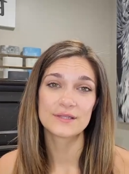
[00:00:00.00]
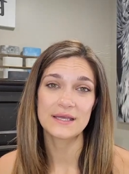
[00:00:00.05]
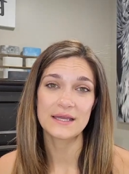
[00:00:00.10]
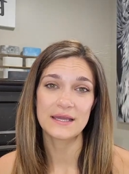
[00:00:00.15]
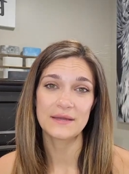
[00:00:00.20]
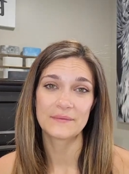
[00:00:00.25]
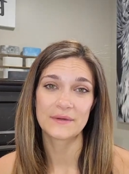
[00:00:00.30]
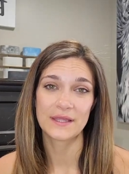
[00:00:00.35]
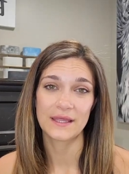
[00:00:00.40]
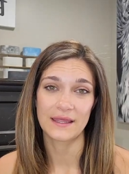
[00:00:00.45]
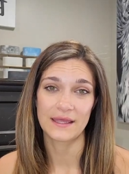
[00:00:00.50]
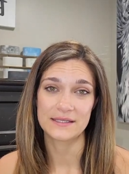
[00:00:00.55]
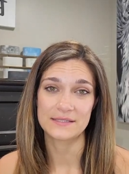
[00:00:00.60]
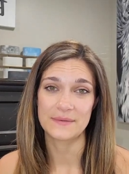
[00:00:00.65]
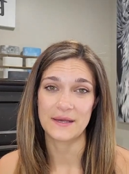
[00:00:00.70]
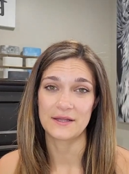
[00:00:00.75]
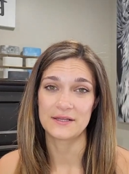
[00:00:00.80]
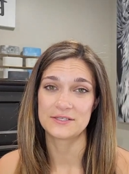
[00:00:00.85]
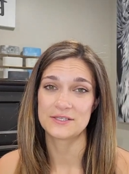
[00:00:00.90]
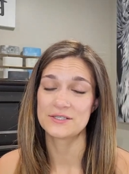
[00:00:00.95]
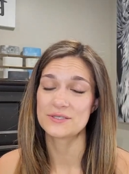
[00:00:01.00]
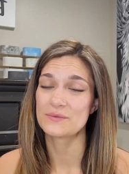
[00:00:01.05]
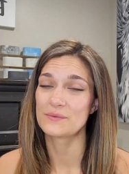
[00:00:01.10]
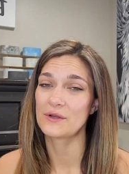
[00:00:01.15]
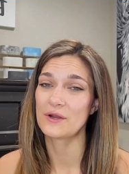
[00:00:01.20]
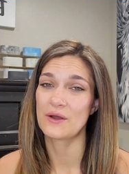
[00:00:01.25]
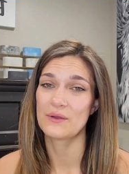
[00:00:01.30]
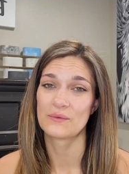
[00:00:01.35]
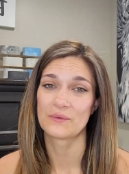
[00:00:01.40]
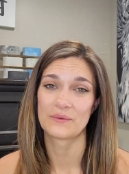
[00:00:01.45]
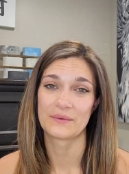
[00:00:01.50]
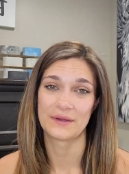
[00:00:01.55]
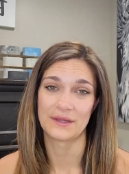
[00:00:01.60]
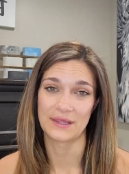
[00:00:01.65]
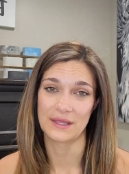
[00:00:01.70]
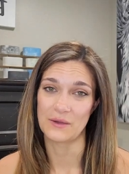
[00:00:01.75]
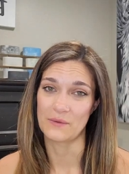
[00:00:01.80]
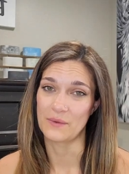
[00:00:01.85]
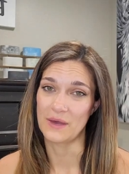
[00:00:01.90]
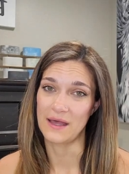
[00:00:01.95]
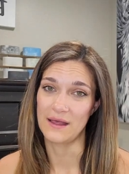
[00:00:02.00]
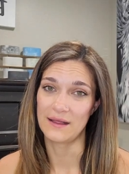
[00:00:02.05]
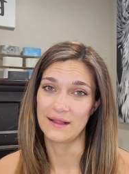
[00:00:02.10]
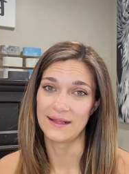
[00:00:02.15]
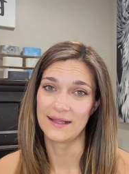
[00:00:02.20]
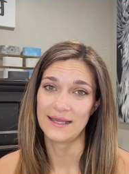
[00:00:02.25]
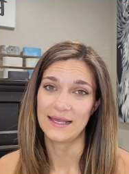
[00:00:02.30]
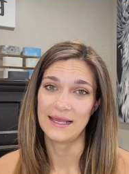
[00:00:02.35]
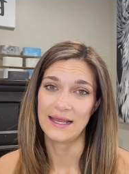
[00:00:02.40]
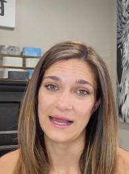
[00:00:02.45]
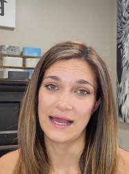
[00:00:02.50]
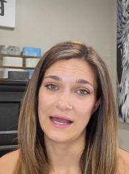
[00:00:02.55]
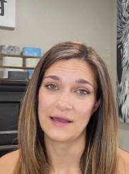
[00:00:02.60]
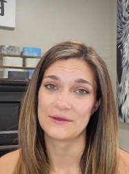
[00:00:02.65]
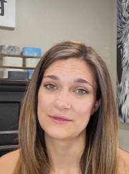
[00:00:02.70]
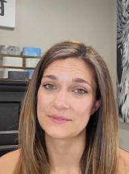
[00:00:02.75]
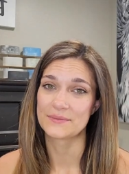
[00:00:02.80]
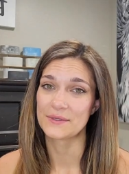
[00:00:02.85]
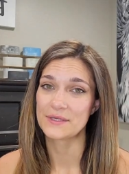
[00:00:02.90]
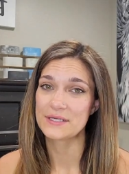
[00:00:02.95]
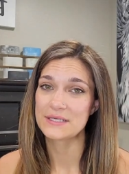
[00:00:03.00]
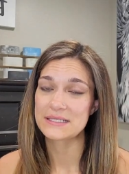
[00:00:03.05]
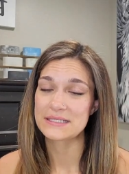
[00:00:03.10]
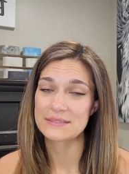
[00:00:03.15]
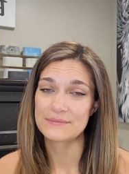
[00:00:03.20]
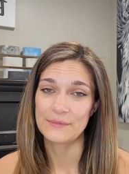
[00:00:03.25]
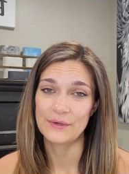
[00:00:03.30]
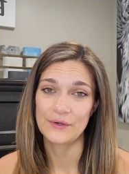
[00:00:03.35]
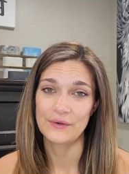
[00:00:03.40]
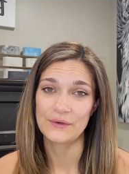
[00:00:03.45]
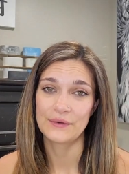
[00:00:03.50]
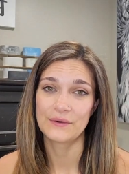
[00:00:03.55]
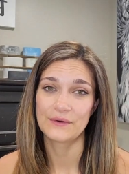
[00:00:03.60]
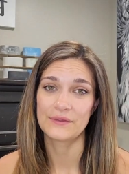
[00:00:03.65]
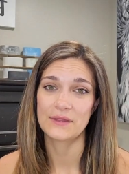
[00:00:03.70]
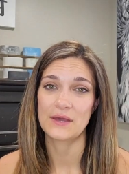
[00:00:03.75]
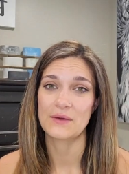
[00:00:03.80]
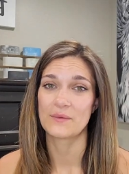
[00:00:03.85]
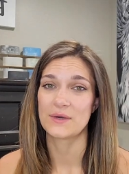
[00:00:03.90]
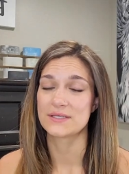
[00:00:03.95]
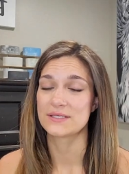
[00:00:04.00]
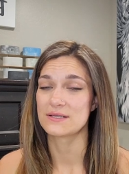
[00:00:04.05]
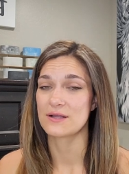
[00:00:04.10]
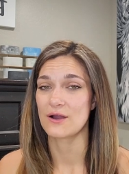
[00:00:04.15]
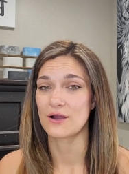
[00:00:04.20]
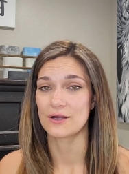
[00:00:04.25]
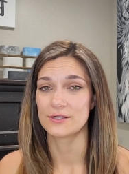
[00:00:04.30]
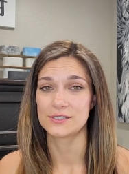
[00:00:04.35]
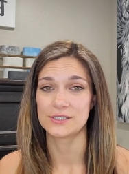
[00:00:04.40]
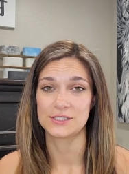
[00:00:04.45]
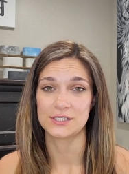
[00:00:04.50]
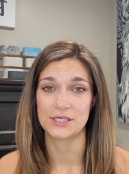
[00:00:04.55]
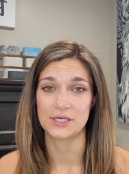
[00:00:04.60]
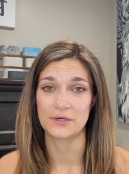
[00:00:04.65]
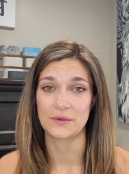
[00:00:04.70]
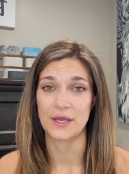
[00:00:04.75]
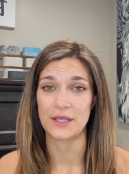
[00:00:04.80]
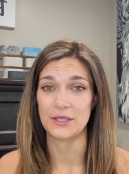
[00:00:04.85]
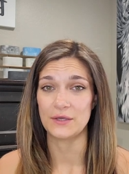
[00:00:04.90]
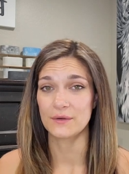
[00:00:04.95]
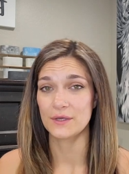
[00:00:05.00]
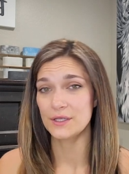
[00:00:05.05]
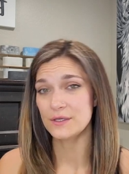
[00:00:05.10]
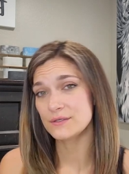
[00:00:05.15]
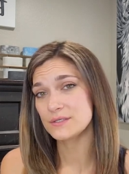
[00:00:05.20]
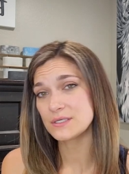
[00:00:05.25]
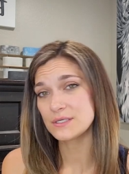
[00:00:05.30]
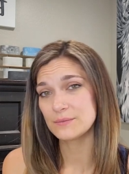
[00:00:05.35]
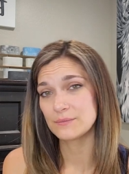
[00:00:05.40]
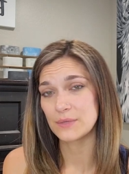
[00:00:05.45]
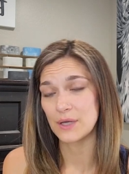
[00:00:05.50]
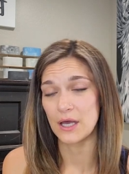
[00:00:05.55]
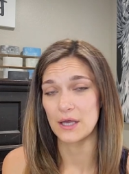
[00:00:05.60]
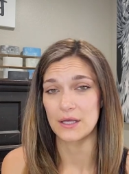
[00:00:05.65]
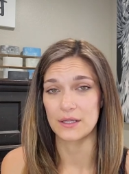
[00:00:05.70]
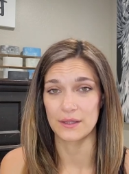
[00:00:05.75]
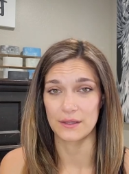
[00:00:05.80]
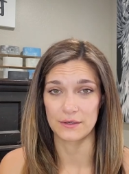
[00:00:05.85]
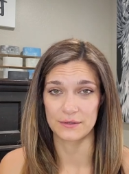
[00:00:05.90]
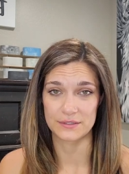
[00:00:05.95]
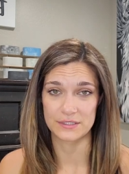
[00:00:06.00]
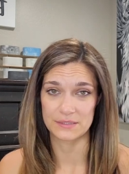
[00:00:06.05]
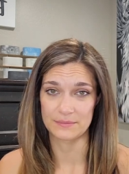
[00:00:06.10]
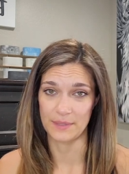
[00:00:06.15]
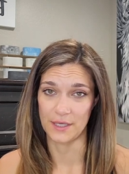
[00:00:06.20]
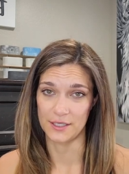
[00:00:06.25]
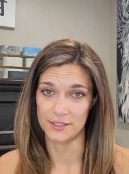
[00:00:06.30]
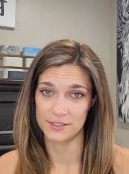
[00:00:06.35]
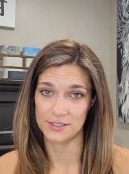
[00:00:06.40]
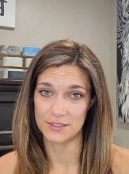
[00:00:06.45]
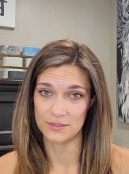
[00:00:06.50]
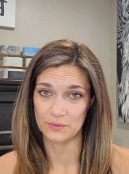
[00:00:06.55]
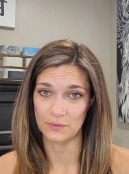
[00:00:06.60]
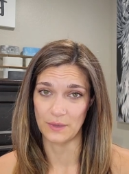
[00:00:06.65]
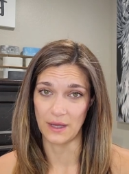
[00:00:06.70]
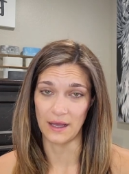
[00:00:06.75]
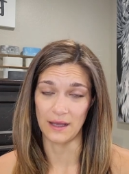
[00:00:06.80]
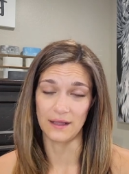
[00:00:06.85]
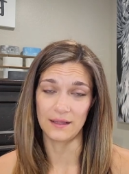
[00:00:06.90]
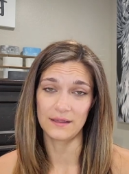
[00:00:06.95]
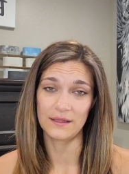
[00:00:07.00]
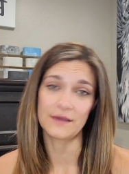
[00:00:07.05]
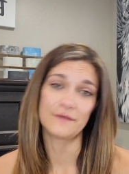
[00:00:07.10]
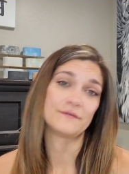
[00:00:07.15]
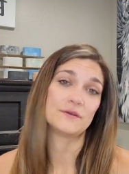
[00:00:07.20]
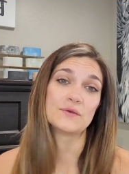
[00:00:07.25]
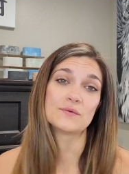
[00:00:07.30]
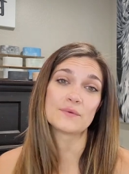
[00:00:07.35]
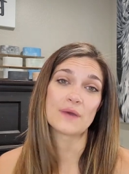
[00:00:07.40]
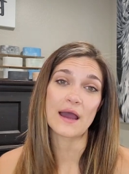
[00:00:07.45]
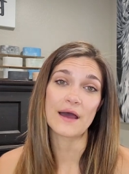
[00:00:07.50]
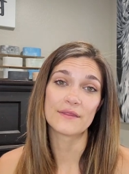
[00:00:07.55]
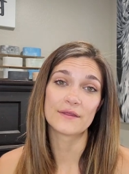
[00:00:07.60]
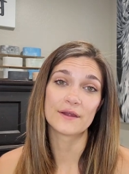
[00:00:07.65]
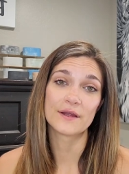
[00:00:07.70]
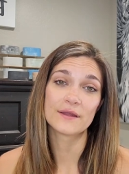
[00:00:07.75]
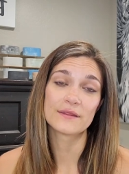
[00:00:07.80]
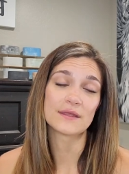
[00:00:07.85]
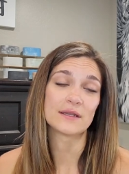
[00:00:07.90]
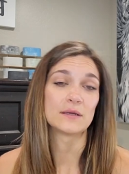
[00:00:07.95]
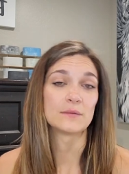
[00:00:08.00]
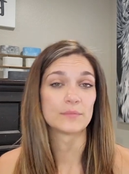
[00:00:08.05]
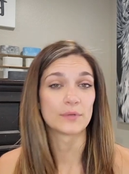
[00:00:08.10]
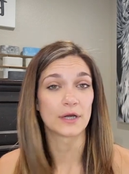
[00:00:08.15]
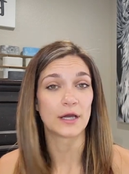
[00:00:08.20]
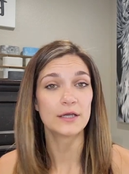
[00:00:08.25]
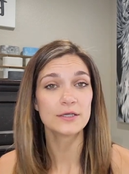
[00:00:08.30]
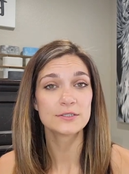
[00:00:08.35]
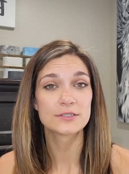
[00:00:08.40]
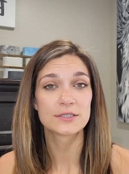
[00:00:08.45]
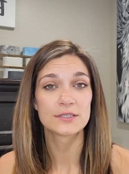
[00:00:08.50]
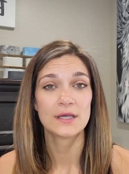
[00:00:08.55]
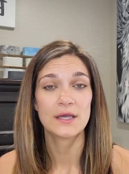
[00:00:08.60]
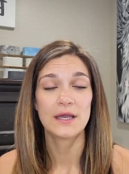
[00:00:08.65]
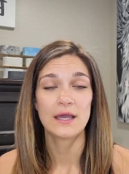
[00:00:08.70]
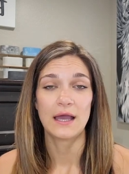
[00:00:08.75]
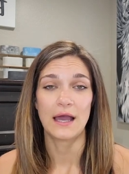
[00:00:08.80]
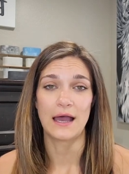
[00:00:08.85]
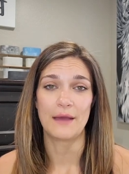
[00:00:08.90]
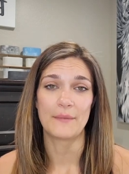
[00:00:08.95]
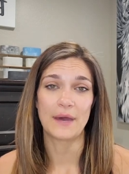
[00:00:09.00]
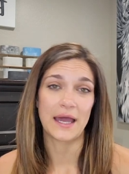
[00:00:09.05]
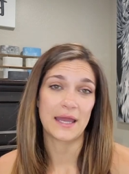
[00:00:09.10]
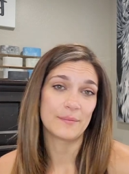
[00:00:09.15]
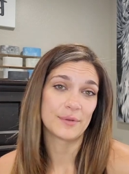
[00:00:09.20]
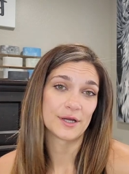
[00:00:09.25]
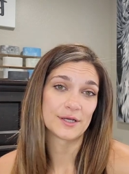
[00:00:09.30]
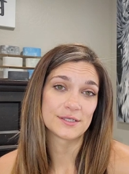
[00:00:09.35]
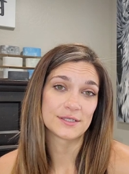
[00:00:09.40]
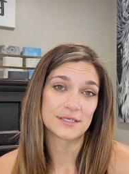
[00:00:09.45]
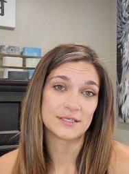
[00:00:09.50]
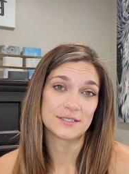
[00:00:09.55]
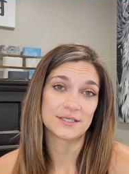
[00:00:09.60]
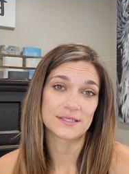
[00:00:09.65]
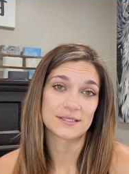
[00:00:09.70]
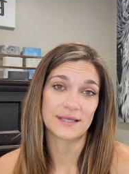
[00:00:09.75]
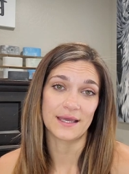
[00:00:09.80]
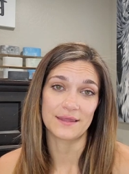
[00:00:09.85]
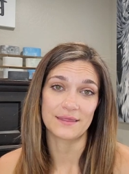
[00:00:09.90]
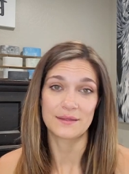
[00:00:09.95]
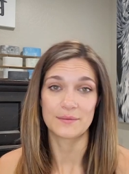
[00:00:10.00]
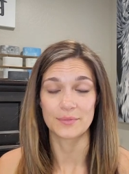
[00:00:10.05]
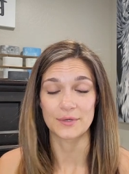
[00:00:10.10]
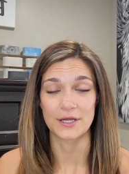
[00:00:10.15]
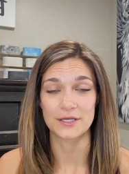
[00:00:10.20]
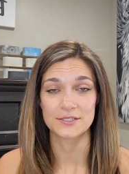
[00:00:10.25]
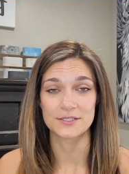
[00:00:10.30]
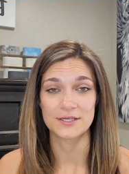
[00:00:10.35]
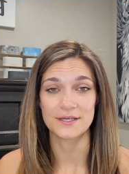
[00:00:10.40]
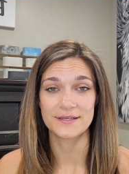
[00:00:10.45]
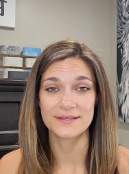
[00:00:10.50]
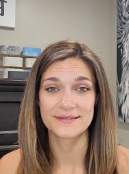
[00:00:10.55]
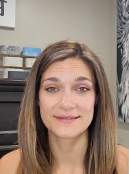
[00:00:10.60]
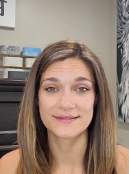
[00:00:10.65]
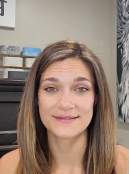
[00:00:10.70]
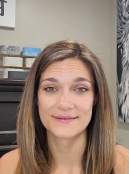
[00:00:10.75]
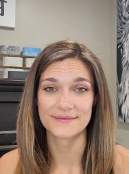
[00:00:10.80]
thing I really liked about it is it just went on really well. It was really smooth, it wasn't hard to do, and you can use a little sponge as well if you'd rather than a brush. I personally just like the brushes.